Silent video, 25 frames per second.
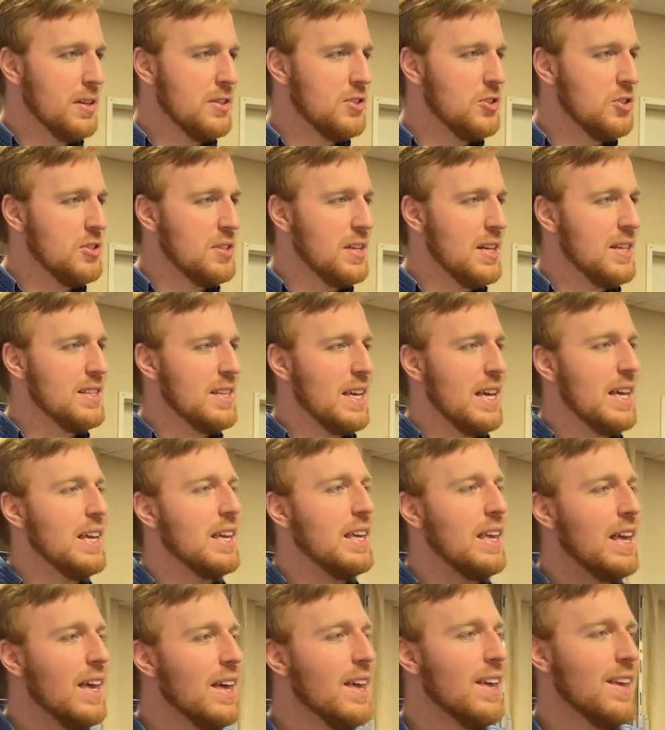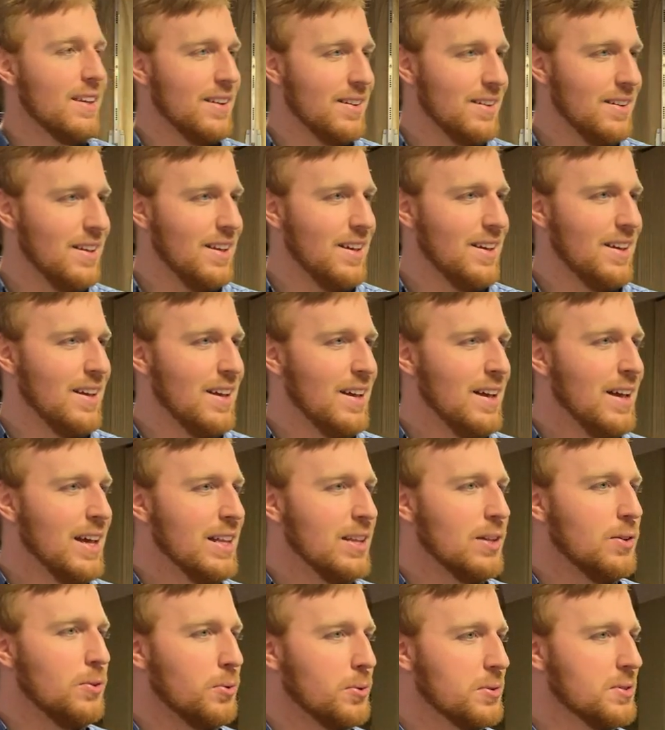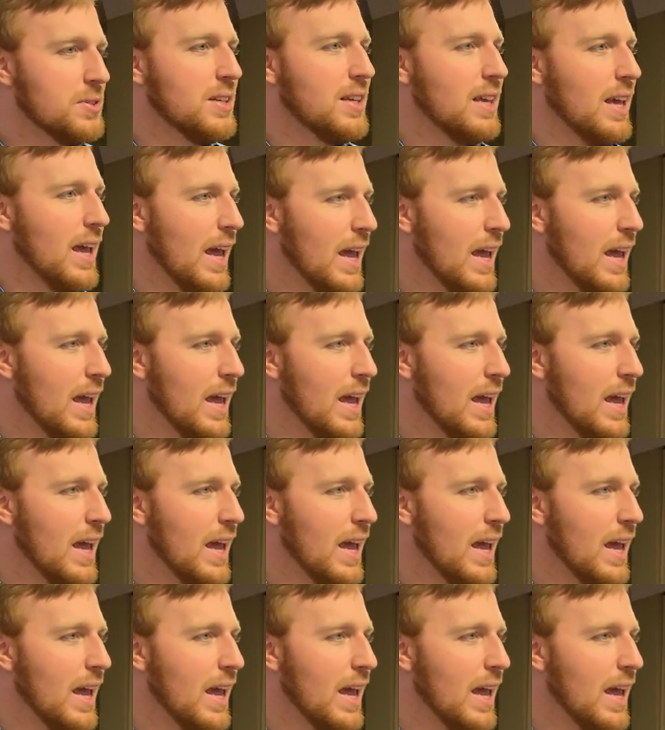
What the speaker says: It just says, again, the Lord's